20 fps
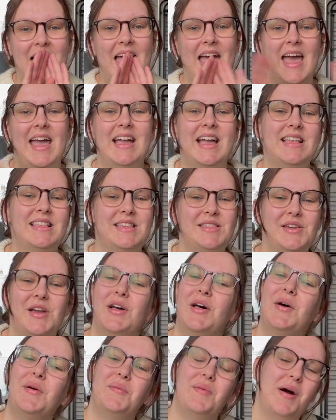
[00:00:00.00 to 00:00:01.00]
Hey guys, it's
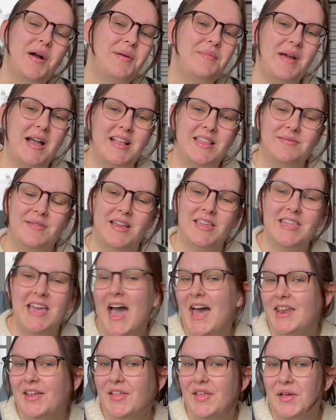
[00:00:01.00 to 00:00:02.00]
Cheryl and welcome back to my
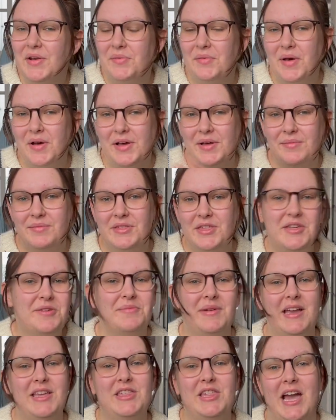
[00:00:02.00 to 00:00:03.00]
channel and welcome to
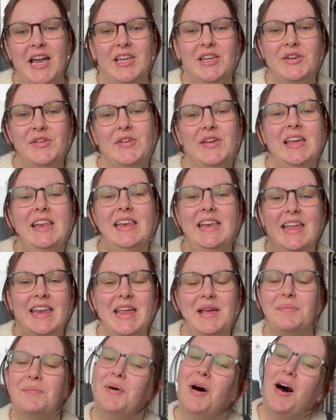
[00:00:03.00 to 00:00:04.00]
my January
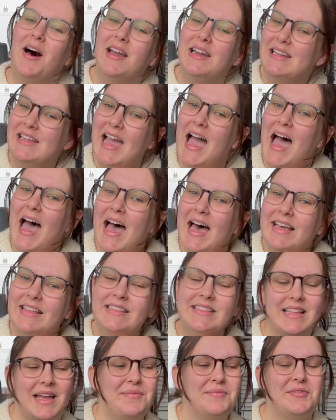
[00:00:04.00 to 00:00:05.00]
knitting
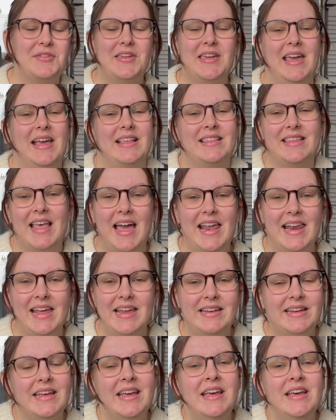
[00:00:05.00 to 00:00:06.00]
podcast. I'm really
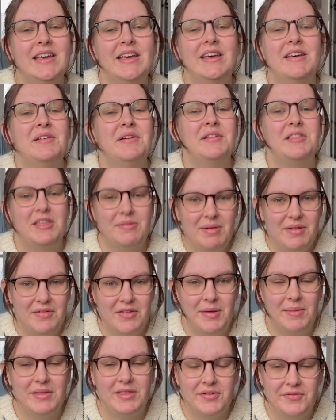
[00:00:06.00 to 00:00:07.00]
excited to be
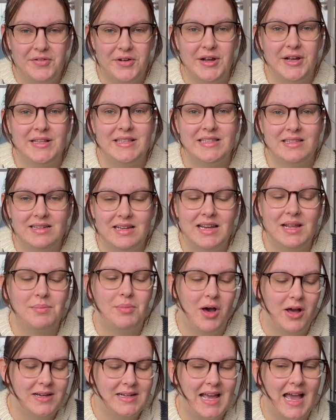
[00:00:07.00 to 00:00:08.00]
filming the first knitting
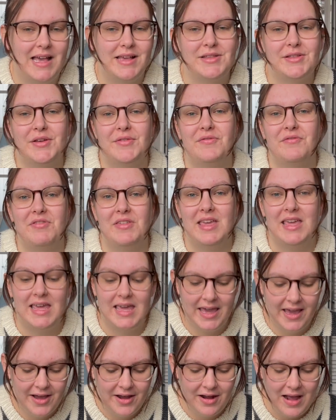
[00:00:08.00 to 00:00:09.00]
podcast of the
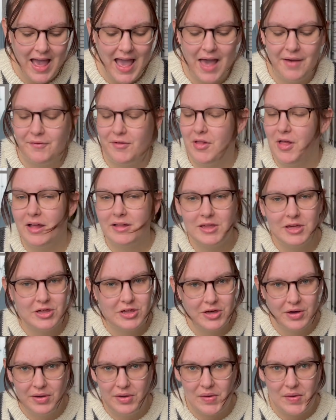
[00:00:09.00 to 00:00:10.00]
year. I have a lot to
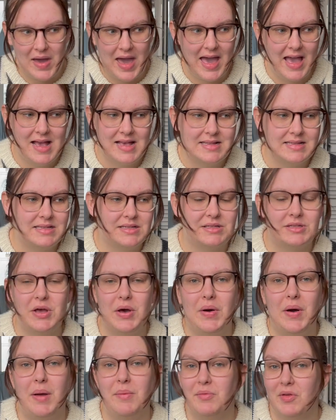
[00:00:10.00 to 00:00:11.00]
show you guys,
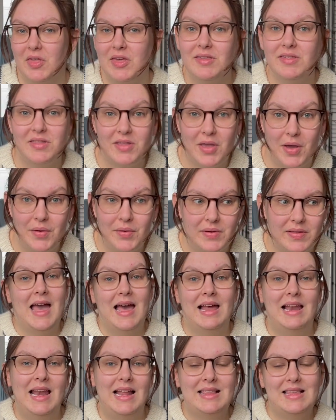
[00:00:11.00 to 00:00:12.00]
so I'm really stoked.
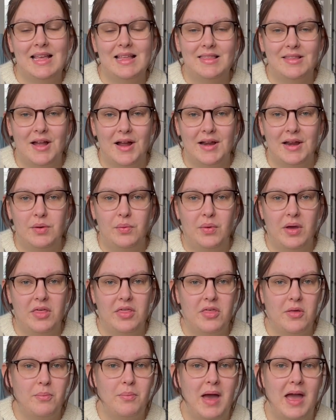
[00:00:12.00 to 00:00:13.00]
Let's get started
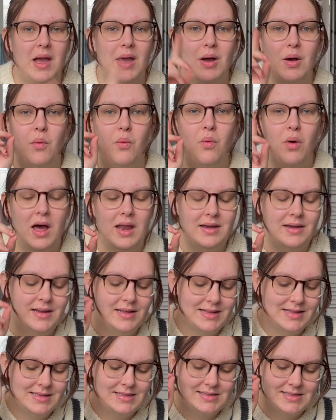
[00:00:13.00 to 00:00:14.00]
with my one
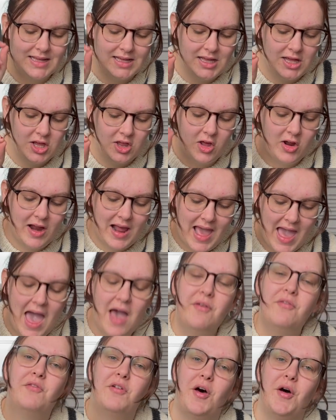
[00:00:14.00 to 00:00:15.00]
singular
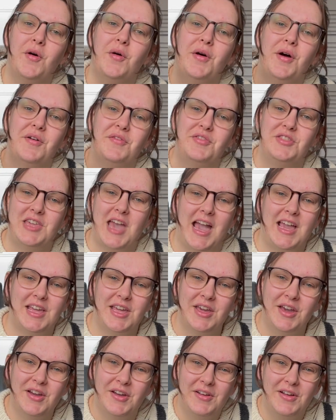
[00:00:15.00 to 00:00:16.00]
FO of
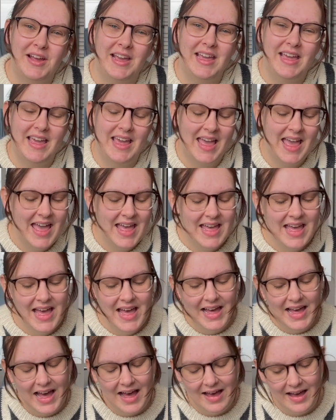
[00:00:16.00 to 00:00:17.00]
January.
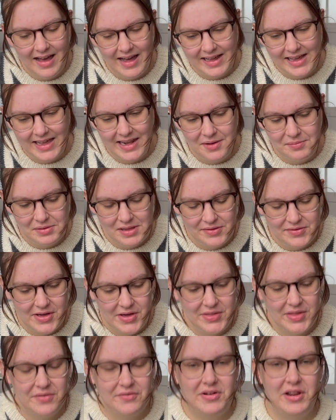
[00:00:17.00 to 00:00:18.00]
I cannot believe I
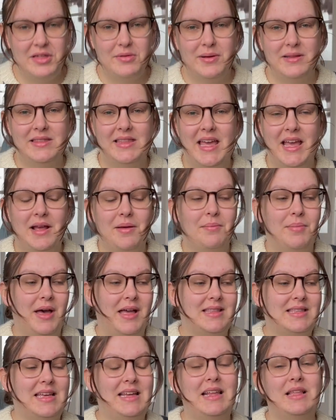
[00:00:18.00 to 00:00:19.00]
only finished one thing,
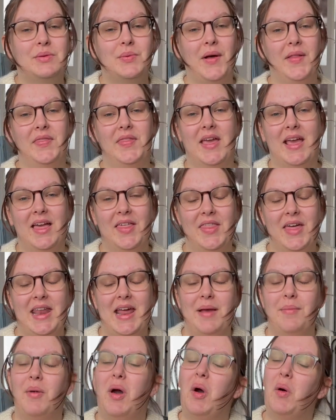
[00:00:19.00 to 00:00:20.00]
but it is one thing that
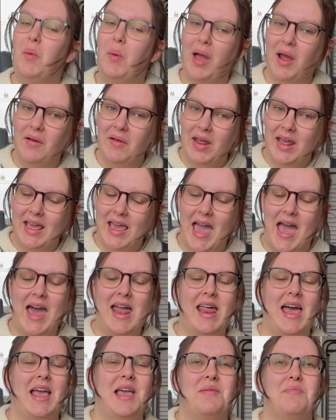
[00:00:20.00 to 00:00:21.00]
I'm wearing
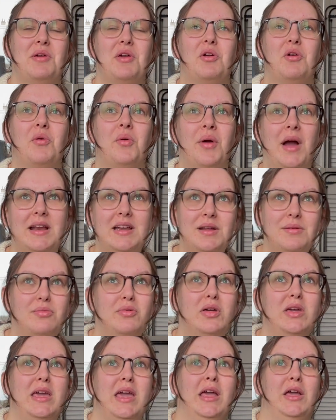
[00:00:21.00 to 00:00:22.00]
and I am
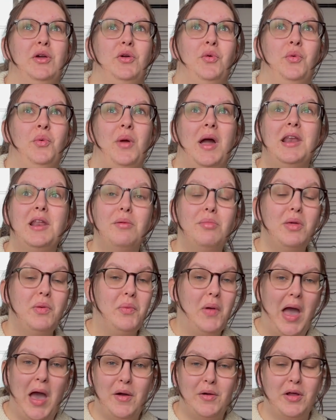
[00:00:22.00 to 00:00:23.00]
incredibly
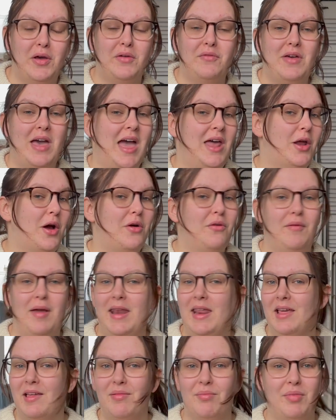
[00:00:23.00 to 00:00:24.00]
proud of and
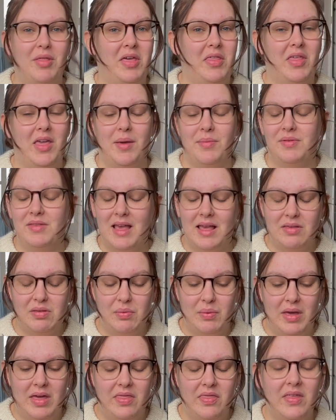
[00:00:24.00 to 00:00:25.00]
already completely obsessed
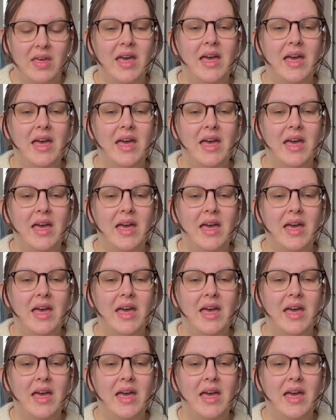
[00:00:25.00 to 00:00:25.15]
with.